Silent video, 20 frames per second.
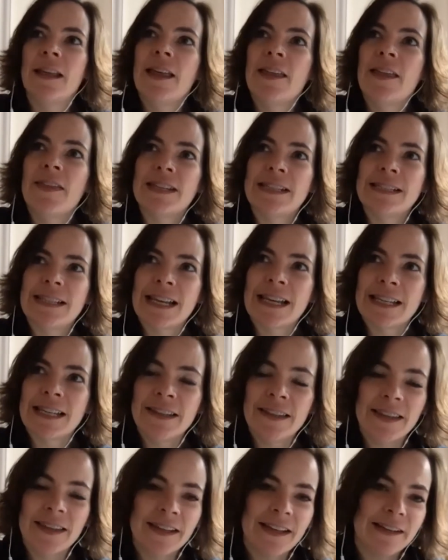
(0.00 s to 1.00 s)
The second
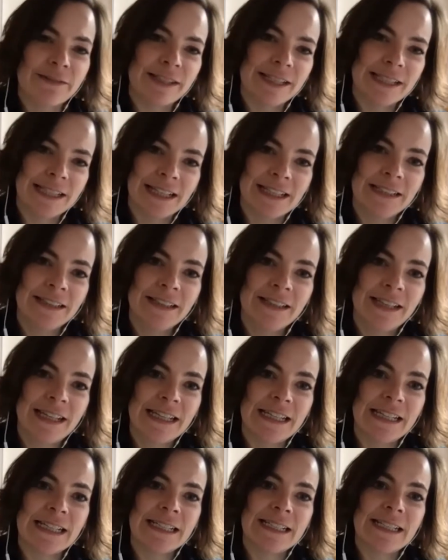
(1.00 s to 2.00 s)
thing I would say
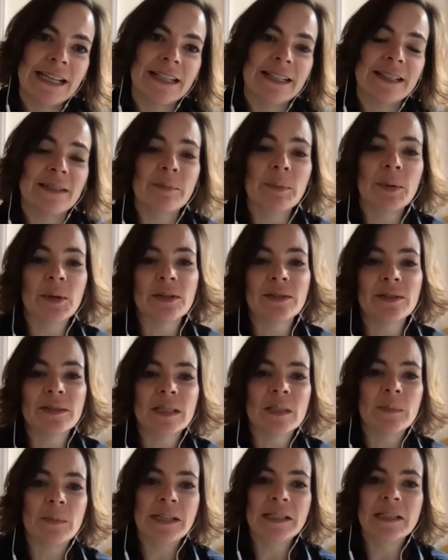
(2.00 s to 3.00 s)
is that it's important to
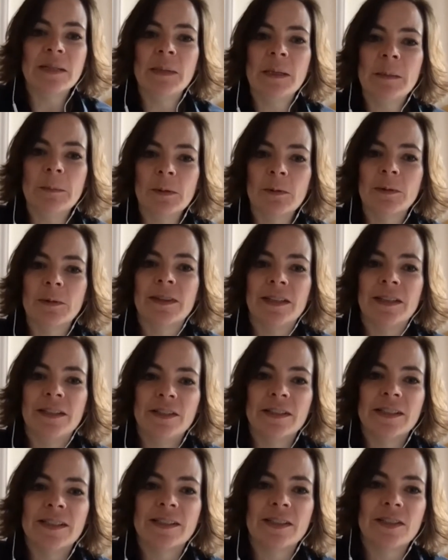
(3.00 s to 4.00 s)
speak to people within
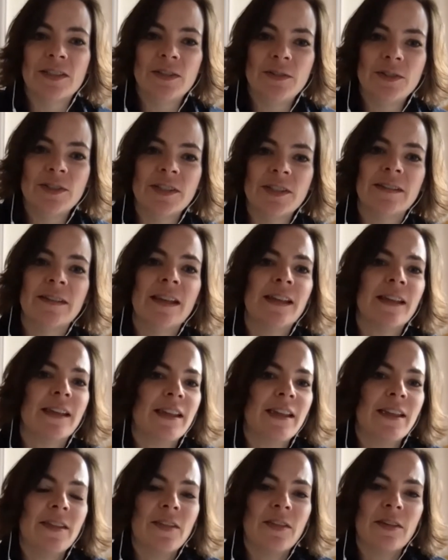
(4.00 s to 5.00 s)
your institution,
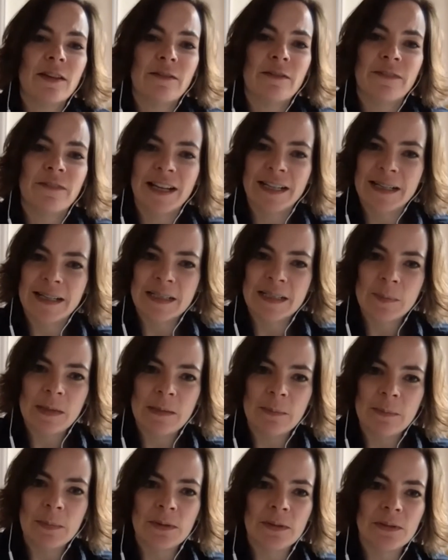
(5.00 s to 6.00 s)
the finance
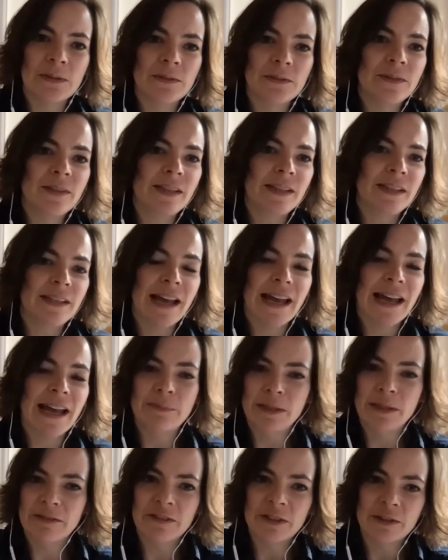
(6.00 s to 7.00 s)
people, the
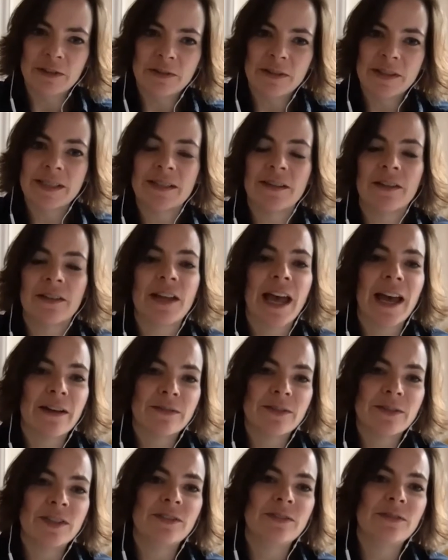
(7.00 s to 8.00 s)
admin folks, on how
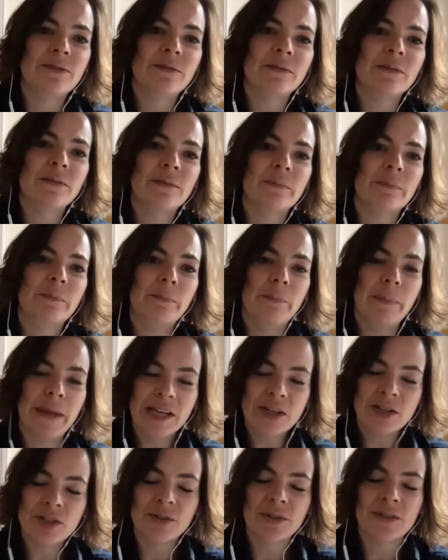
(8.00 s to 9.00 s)
to
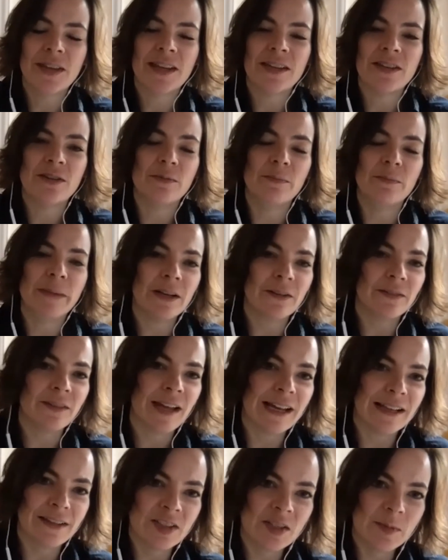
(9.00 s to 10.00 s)
make sure that you meet all the
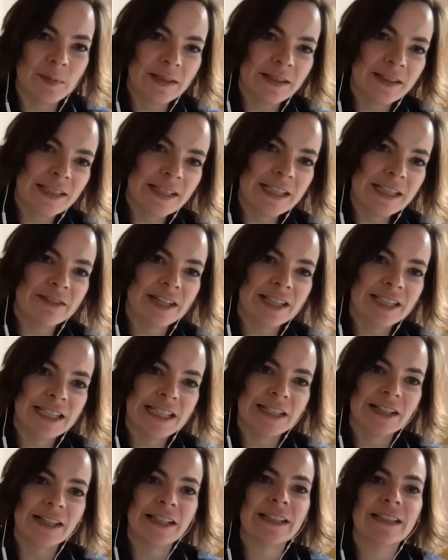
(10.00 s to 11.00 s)
eligibility
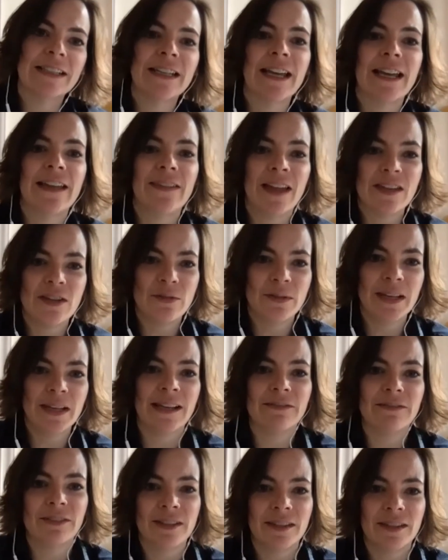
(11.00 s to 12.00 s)
criteria and that you get
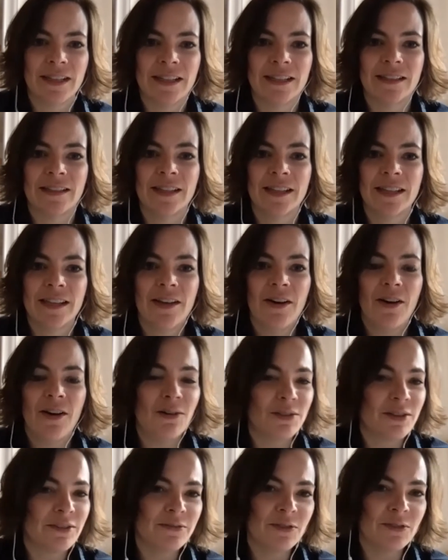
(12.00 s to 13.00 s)
everything,
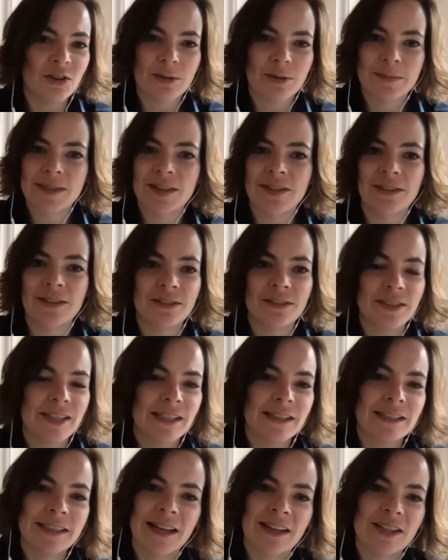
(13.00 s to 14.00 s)
all the forms, all the
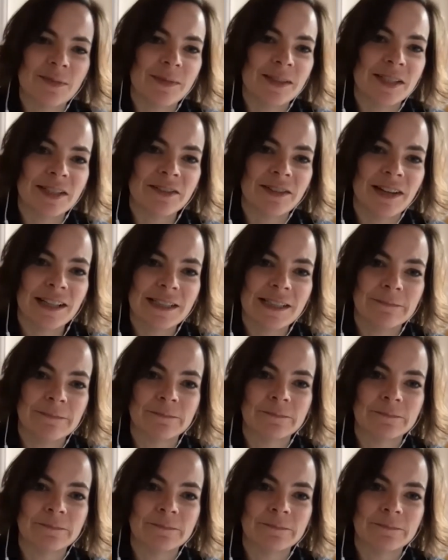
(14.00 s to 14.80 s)
attachments correct.